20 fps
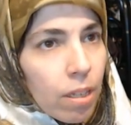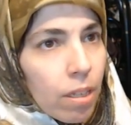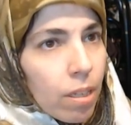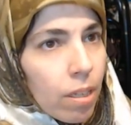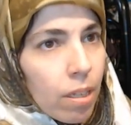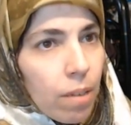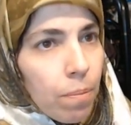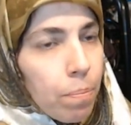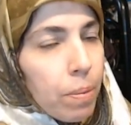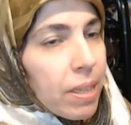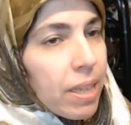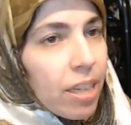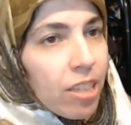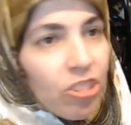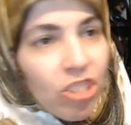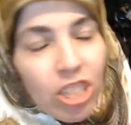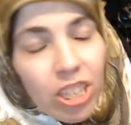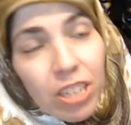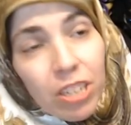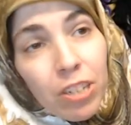But then
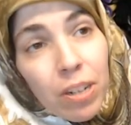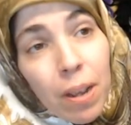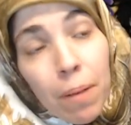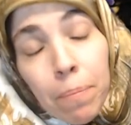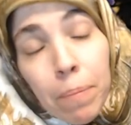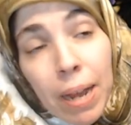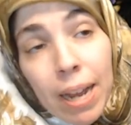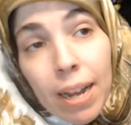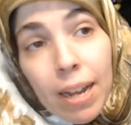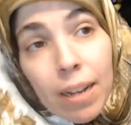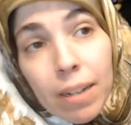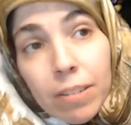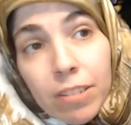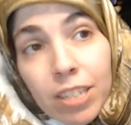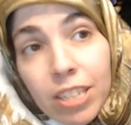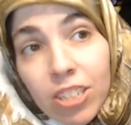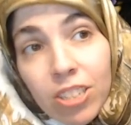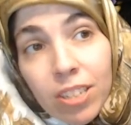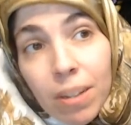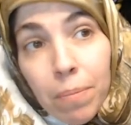she
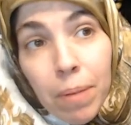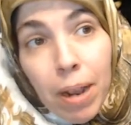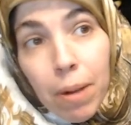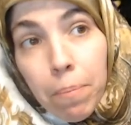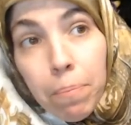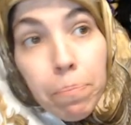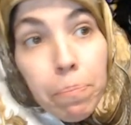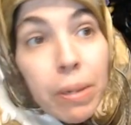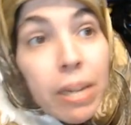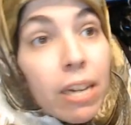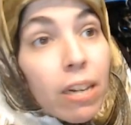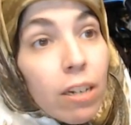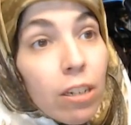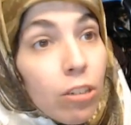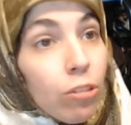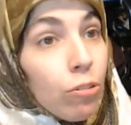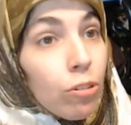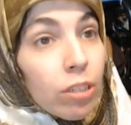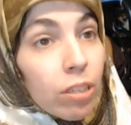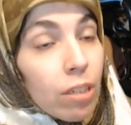somehow beat
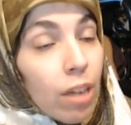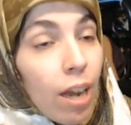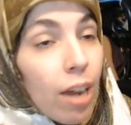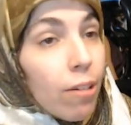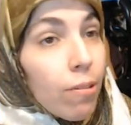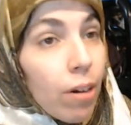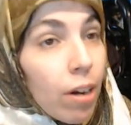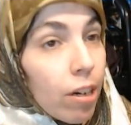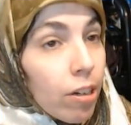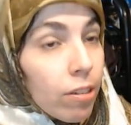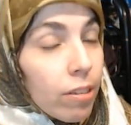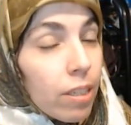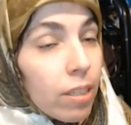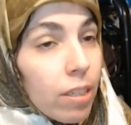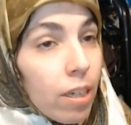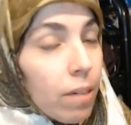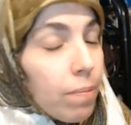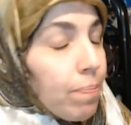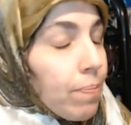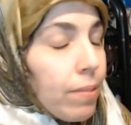Luke Skywalker in...
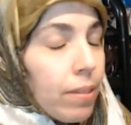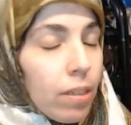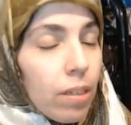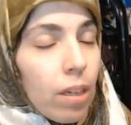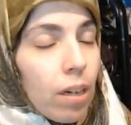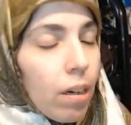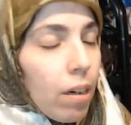No.